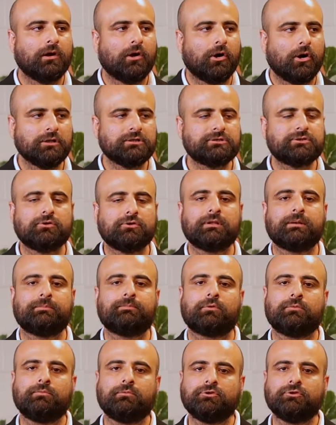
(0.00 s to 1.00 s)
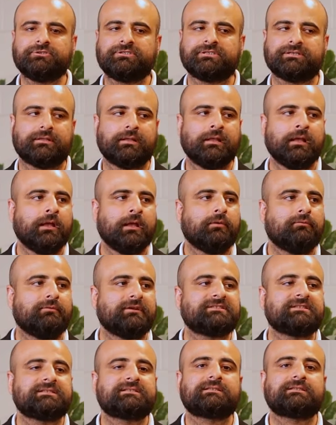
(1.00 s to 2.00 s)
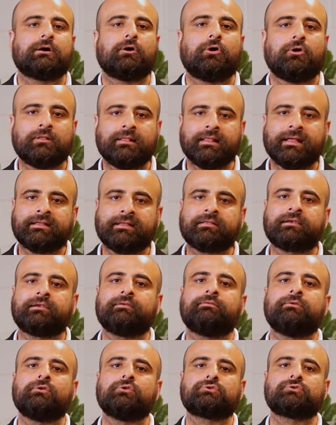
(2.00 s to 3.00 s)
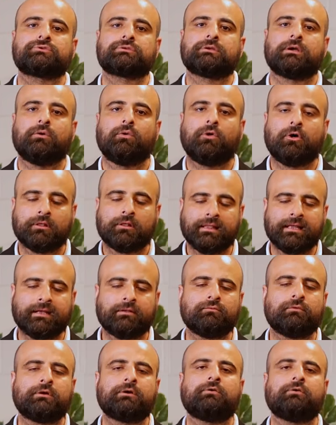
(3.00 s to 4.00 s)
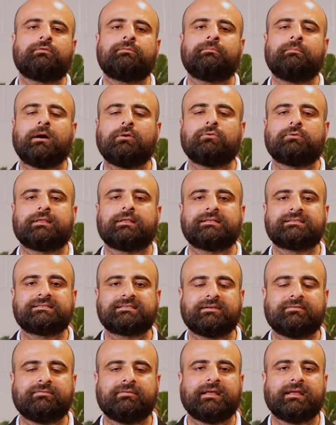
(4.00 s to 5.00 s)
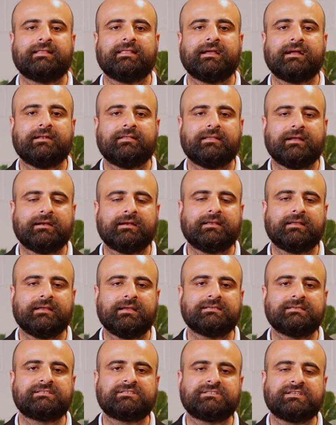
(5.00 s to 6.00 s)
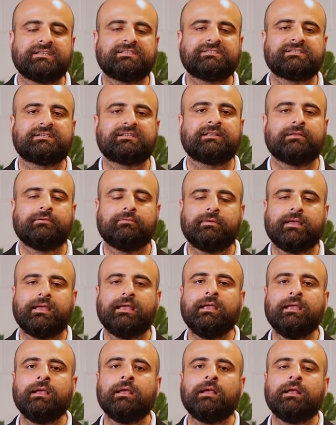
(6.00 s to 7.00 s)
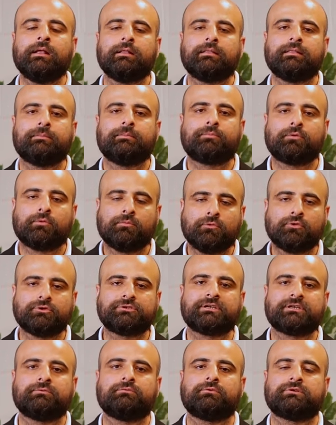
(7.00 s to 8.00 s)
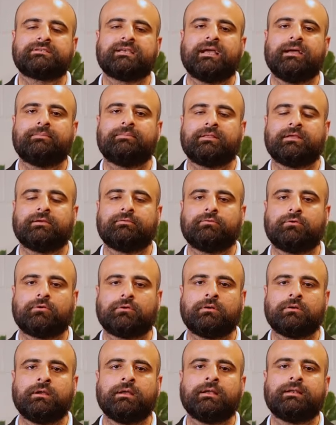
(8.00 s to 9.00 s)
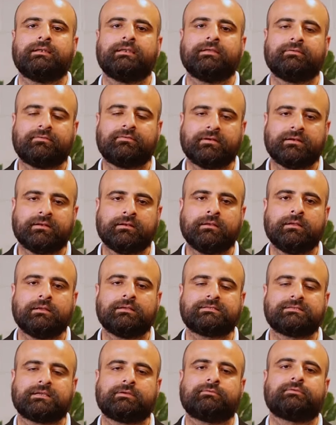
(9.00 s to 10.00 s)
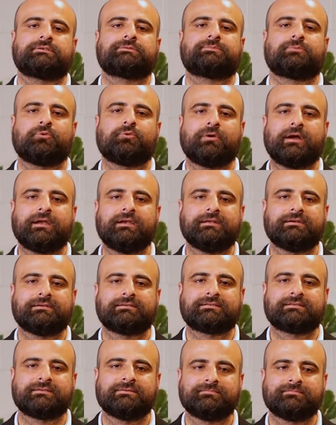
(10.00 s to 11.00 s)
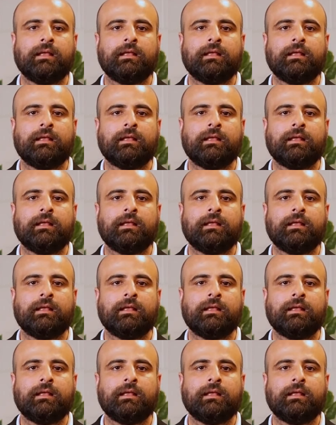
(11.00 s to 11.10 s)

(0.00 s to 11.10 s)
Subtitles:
Also the promotion, which is the online reviews, online word of mouth and stuff like that, that is changing the way the promotion was happening for different service providers.